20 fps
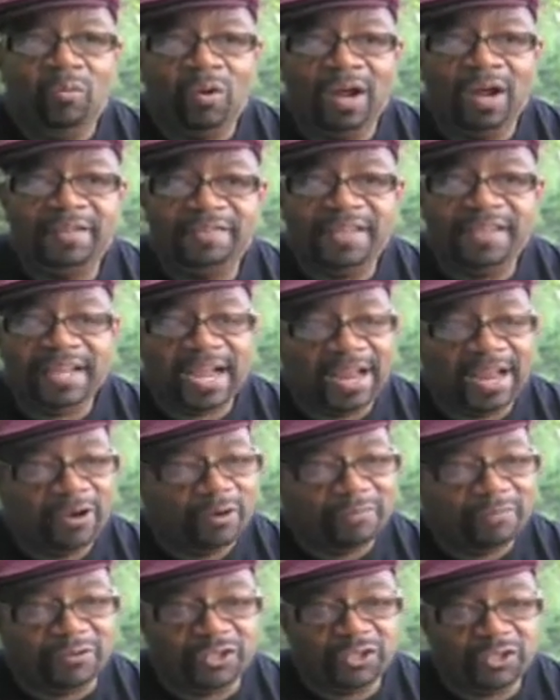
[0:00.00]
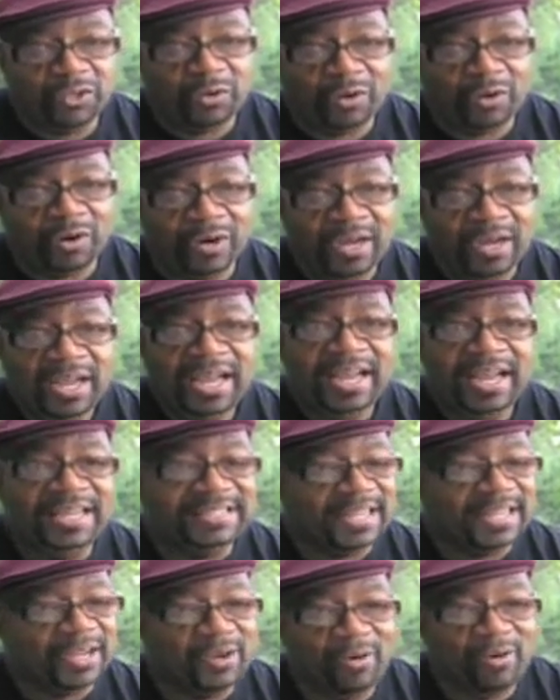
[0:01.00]
One thing I know for sure
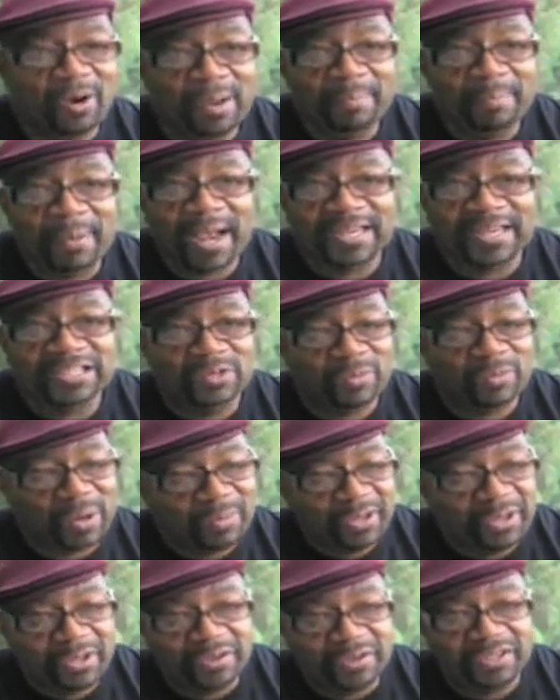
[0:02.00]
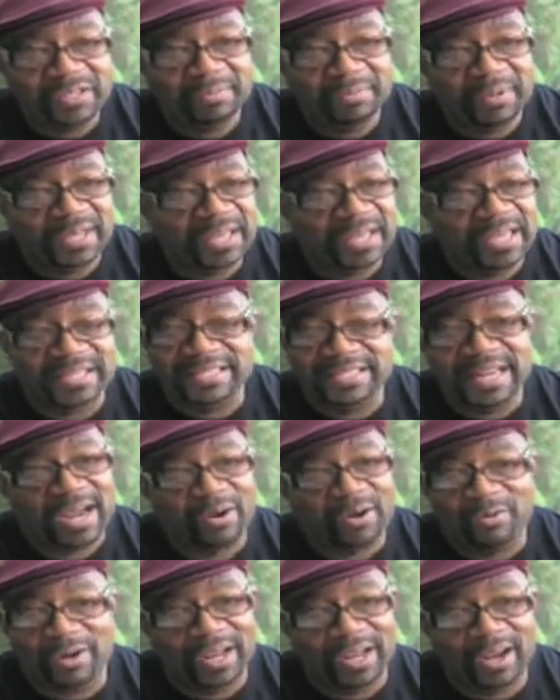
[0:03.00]
is that going back to where we used to be is
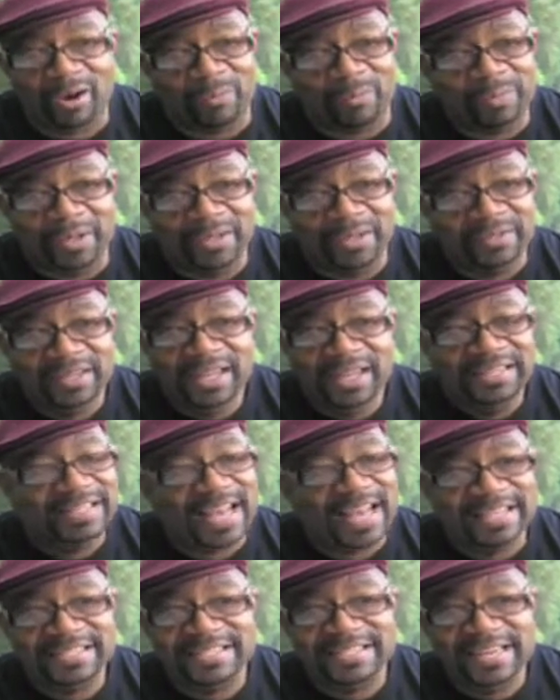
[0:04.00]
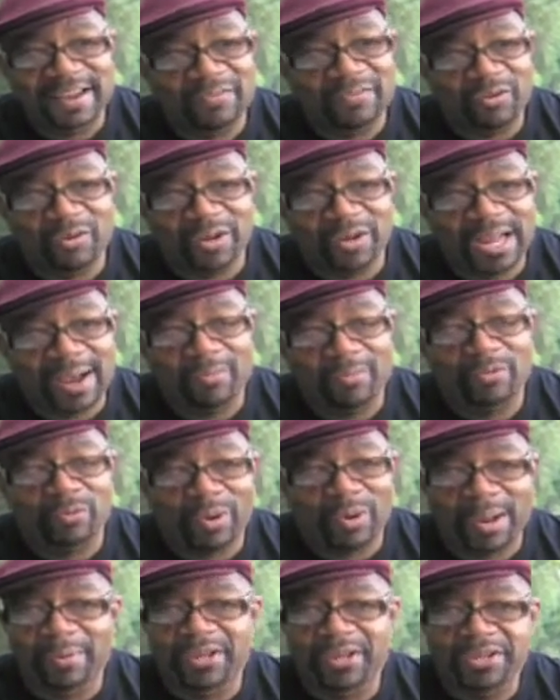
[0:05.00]
not going to help it. That's never going to happen.
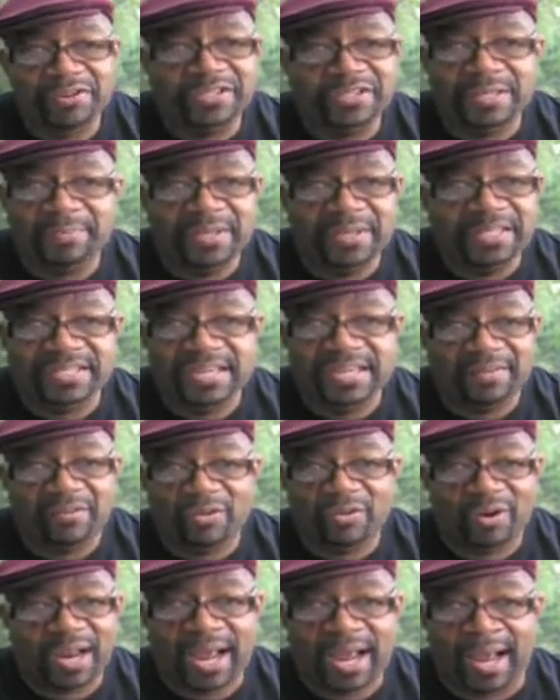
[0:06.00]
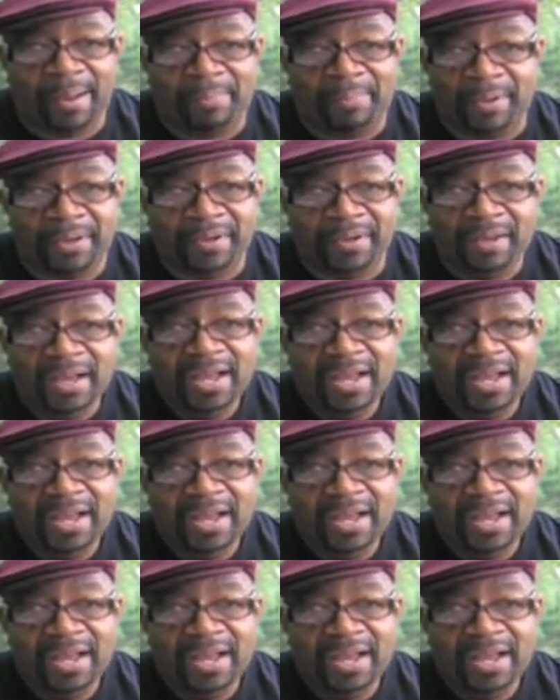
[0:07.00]
The way we used to be is never going to happen.